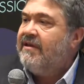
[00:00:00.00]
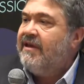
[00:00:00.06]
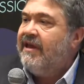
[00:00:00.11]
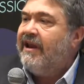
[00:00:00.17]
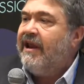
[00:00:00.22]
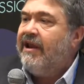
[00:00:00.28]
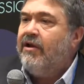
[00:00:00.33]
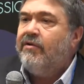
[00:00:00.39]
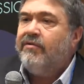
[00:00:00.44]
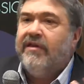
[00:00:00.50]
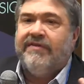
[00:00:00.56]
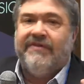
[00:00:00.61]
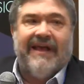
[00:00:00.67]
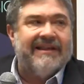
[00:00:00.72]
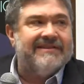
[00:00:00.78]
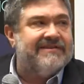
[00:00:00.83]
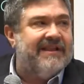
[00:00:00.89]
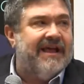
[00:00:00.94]
and I know that
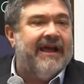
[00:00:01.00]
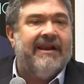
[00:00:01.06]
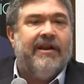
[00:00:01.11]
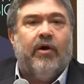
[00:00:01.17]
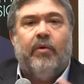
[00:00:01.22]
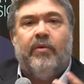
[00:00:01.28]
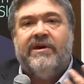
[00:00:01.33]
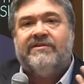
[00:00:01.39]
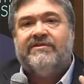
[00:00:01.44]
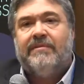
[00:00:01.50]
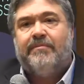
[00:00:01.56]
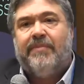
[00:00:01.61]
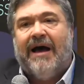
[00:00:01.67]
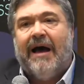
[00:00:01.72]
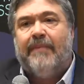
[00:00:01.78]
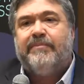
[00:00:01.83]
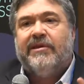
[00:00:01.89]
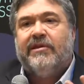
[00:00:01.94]
that's not always a
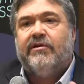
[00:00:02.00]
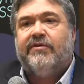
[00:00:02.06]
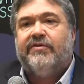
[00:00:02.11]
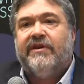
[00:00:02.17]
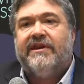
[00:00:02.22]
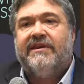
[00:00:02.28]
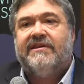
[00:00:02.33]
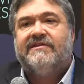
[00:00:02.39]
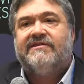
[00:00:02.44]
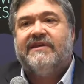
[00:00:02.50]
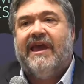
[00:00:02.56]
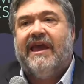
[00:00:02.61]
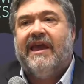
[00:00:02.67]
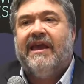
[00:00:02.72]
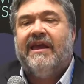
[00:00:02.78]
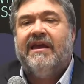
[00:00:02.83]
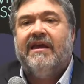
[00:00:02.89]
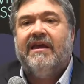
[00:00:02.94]
popular thing to
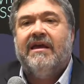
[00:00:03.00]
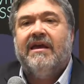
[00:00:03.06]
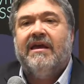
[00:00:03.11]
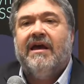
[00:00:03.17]
say,